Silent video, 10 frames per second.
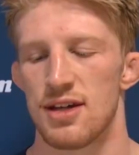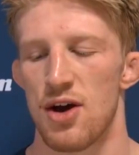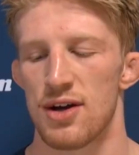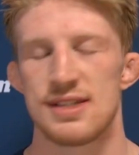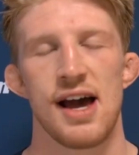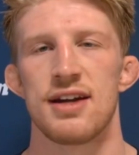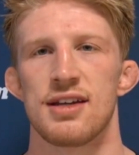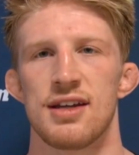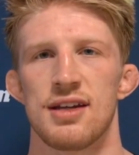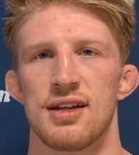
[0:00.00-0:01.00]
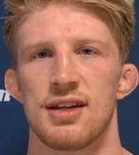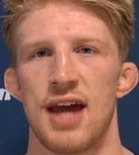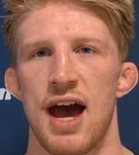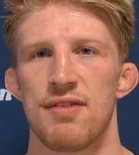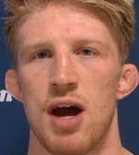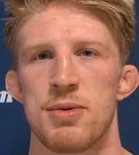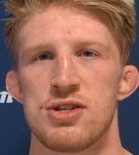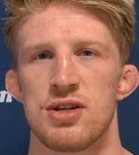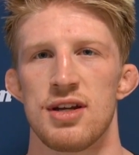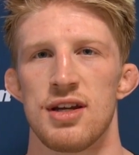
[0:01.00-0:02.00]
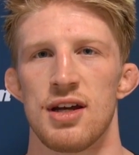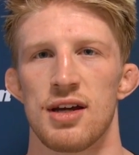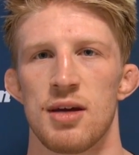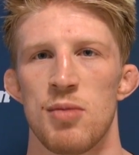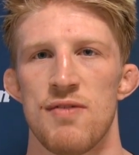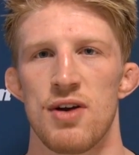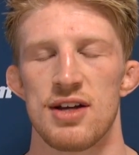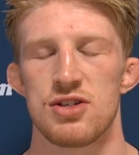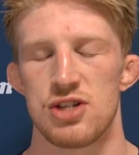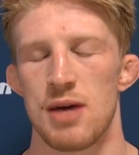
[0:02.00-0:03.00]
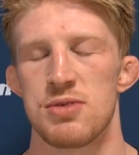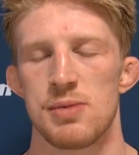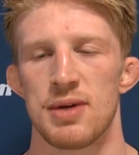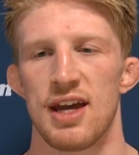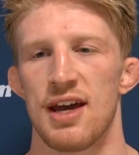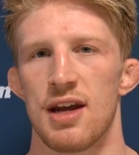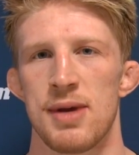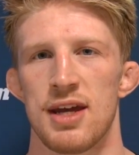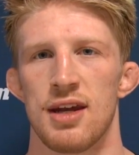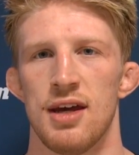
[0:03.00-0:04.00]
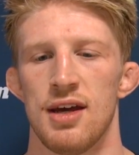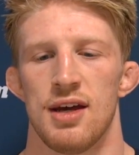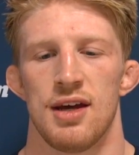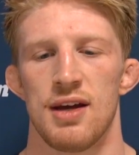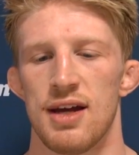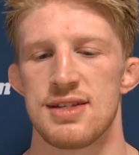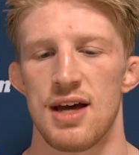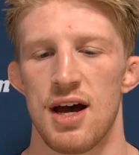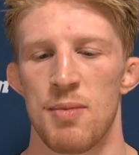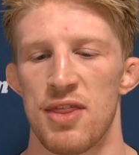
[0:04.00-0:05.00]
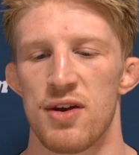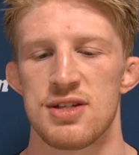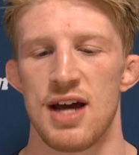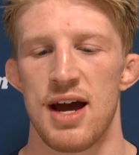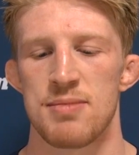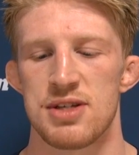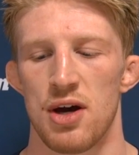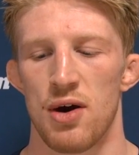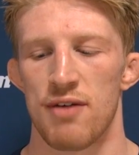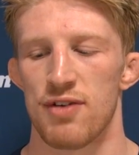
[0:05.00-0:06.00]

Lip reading: excited to have the opportunity to compete for a national championship again. I mean, it's my third time, so I